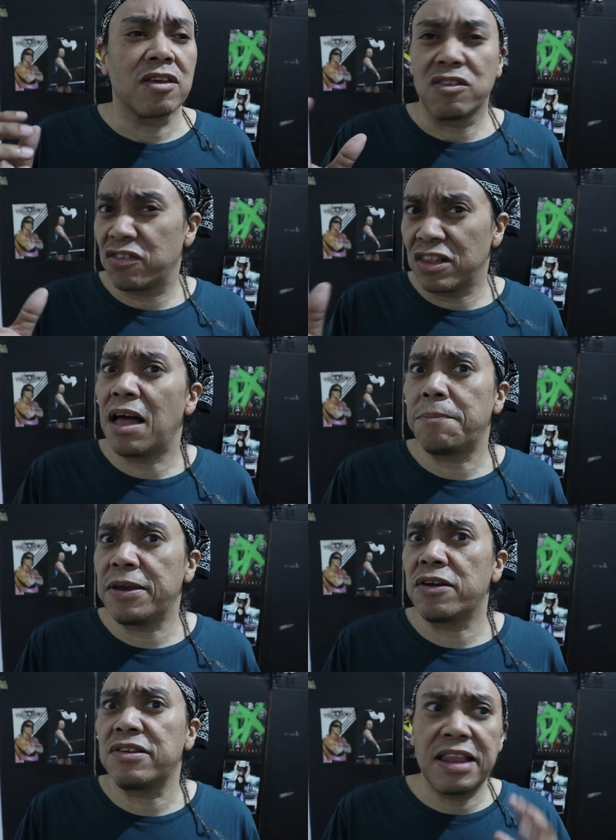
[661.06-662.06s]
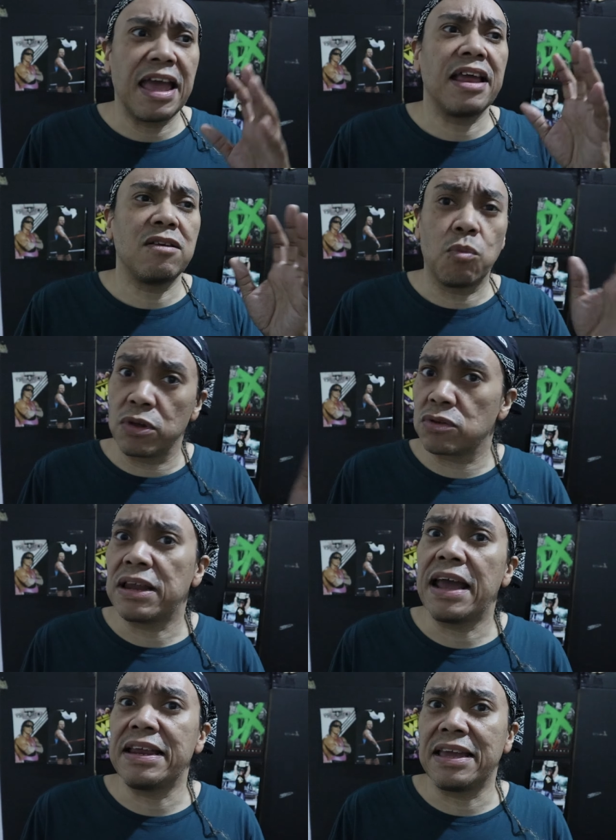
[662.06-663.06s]
sloppier than Willow
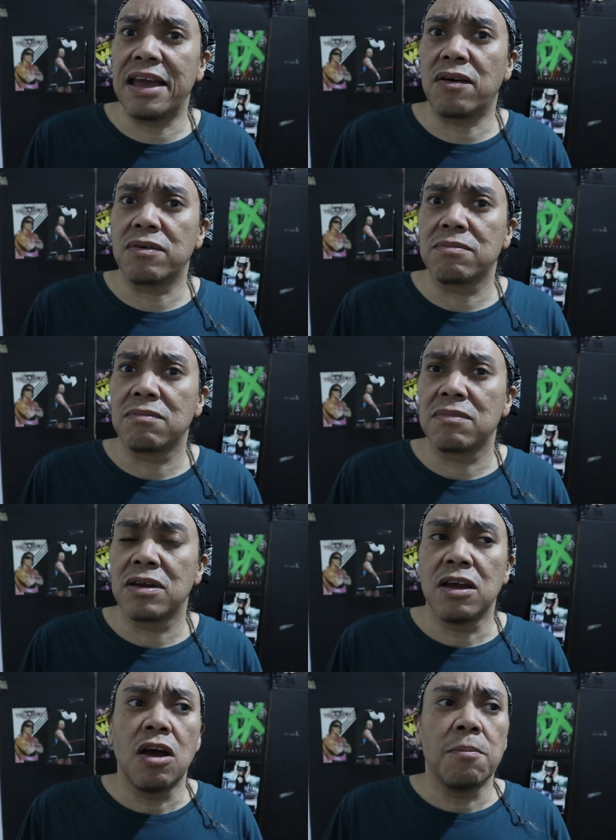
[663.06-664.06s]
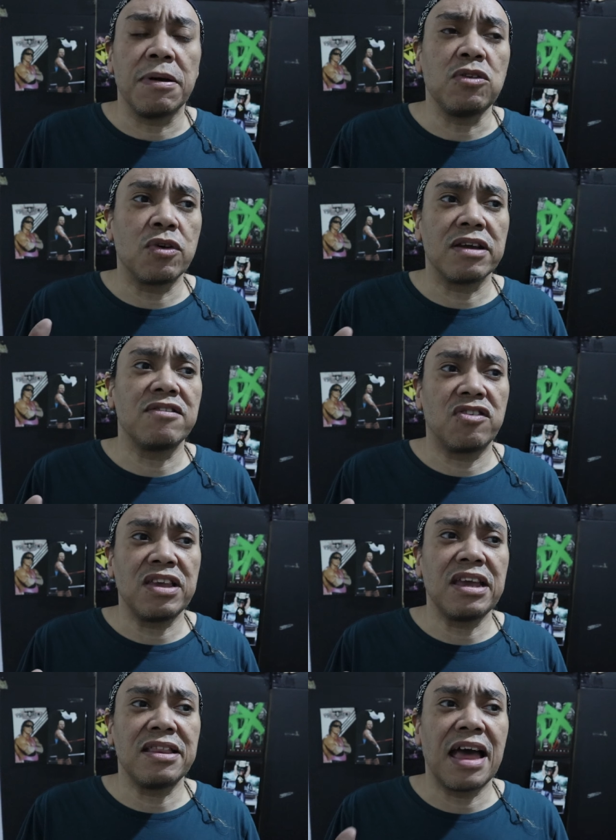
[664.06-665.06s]
Nightingale. But you can
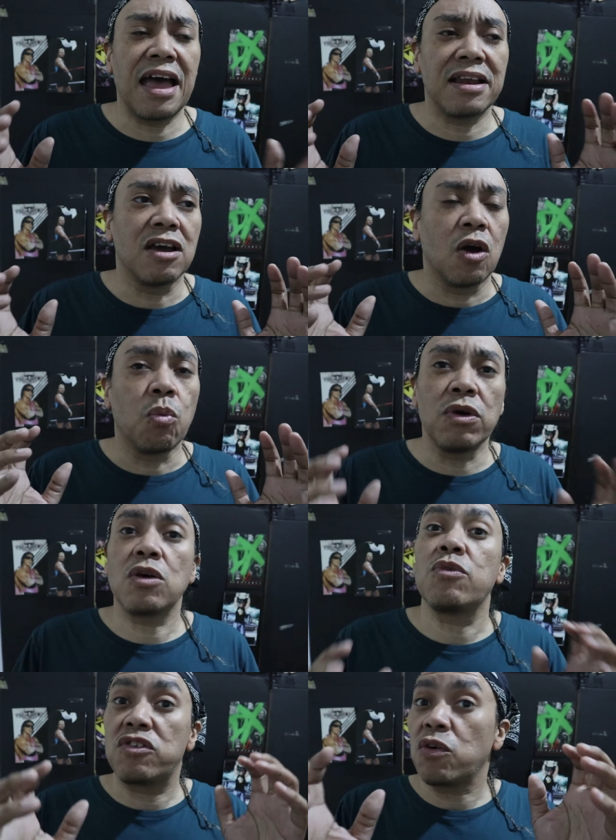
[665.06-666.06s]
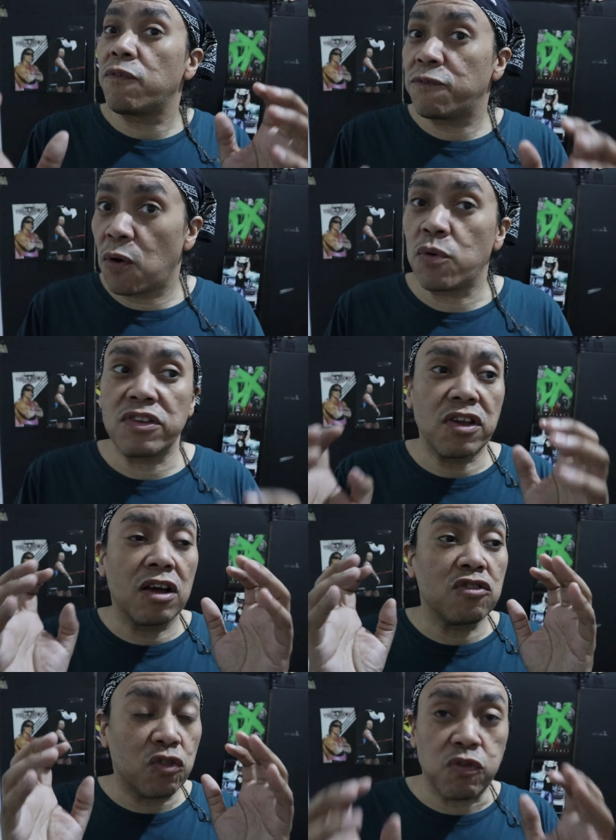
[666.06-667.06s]
see that Willow was so focused
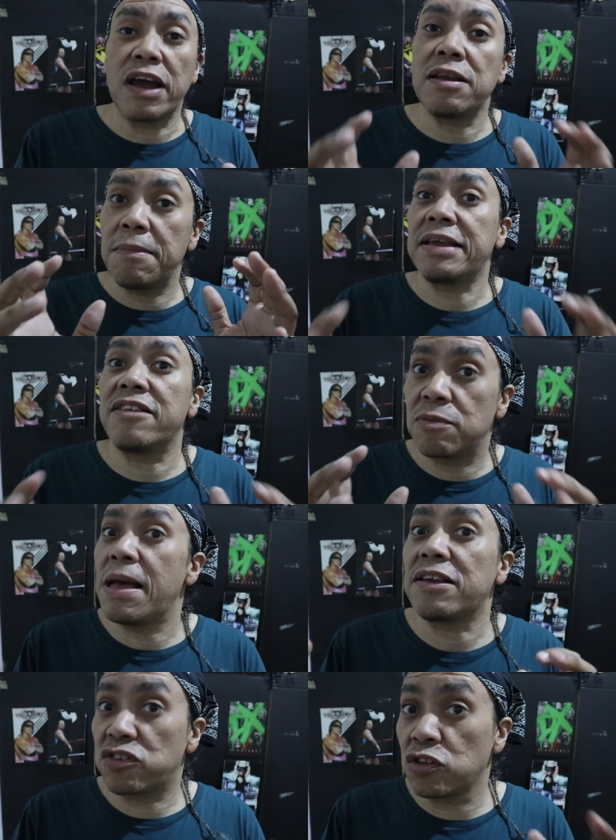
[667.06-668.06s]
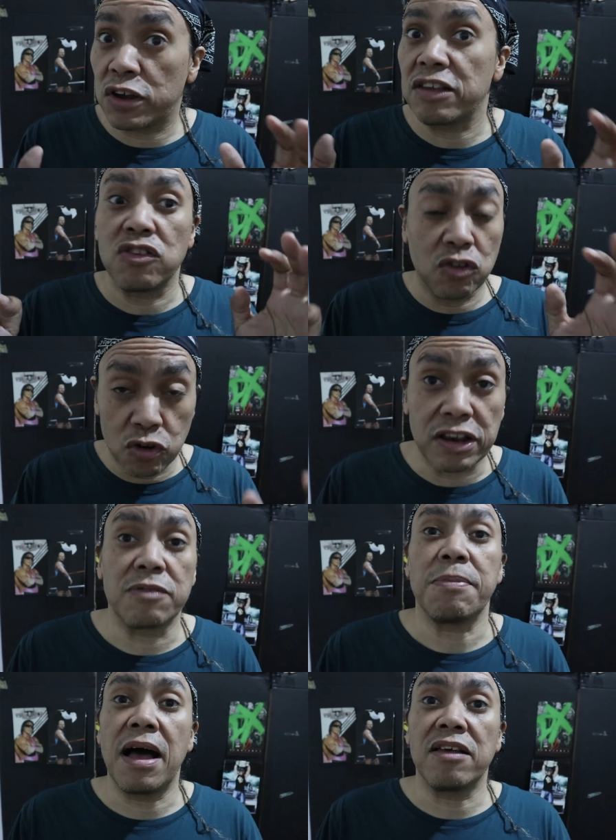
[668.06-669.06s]
on trying to make this match look as good
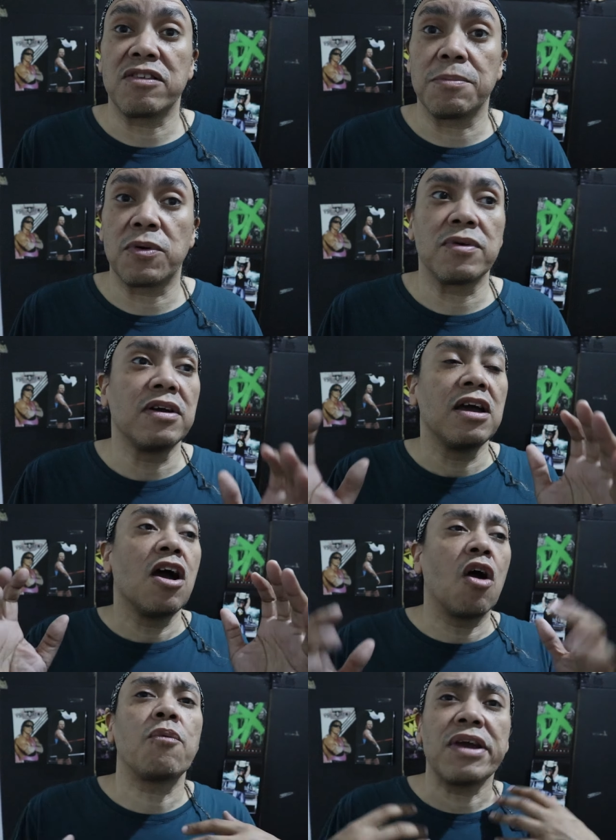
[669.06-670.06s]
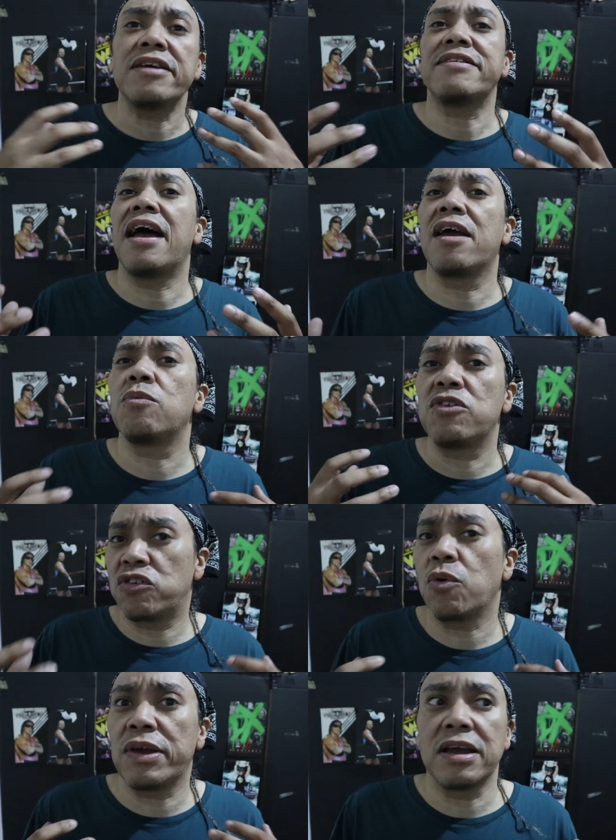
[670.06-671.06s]
as possible, her ring attire was
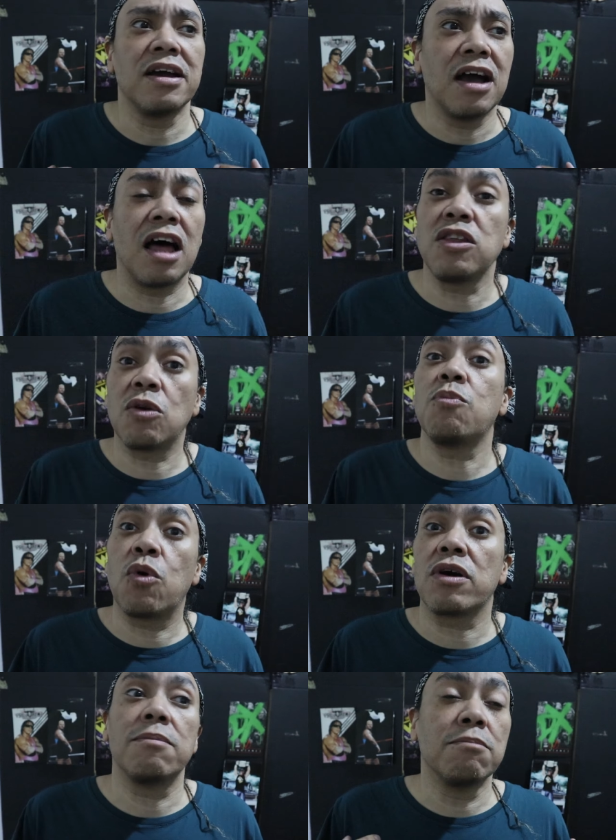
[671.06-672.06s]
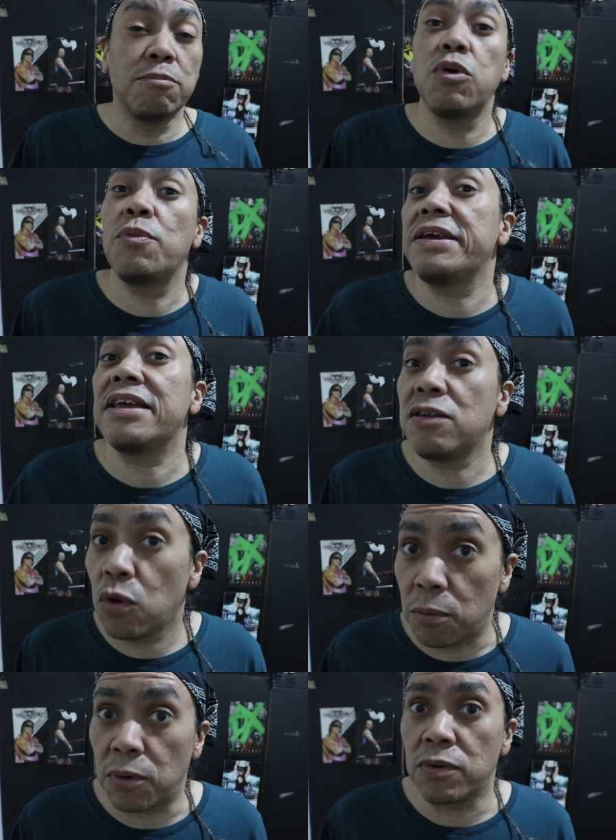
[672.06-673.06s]
showing a little more booby than
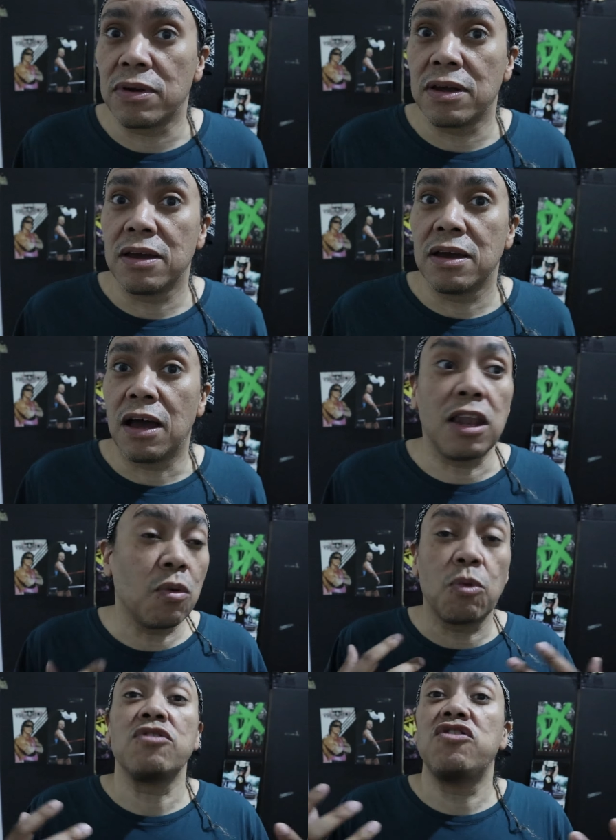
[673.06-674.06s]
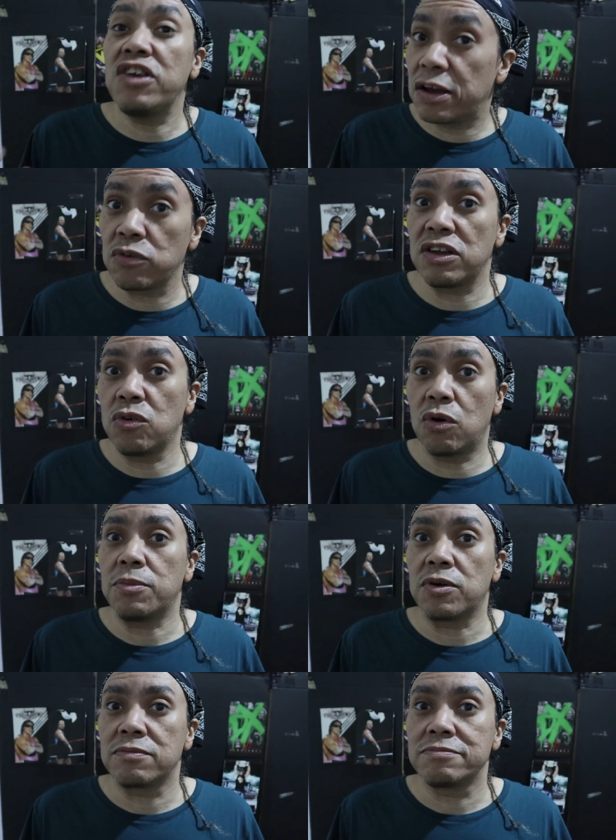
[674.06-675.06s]
normal, a little more jiggle than
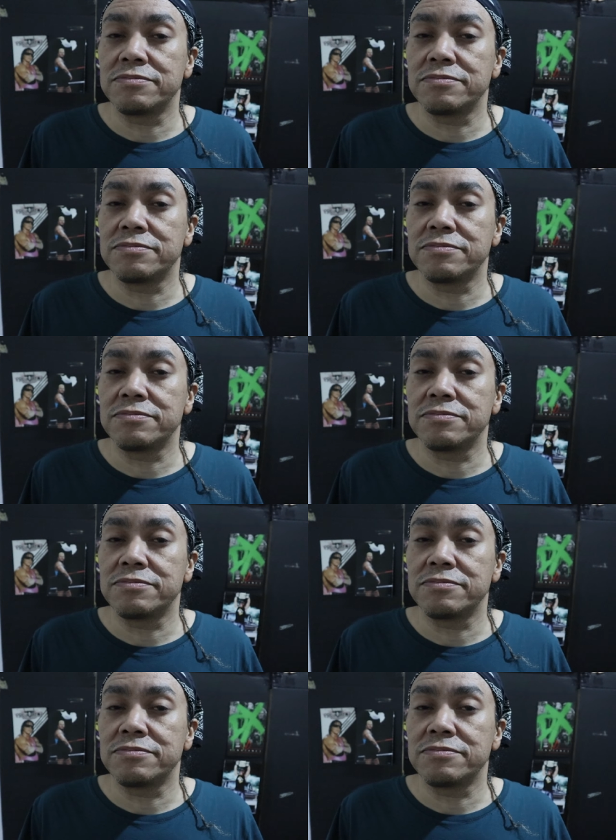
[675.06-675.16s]
normal.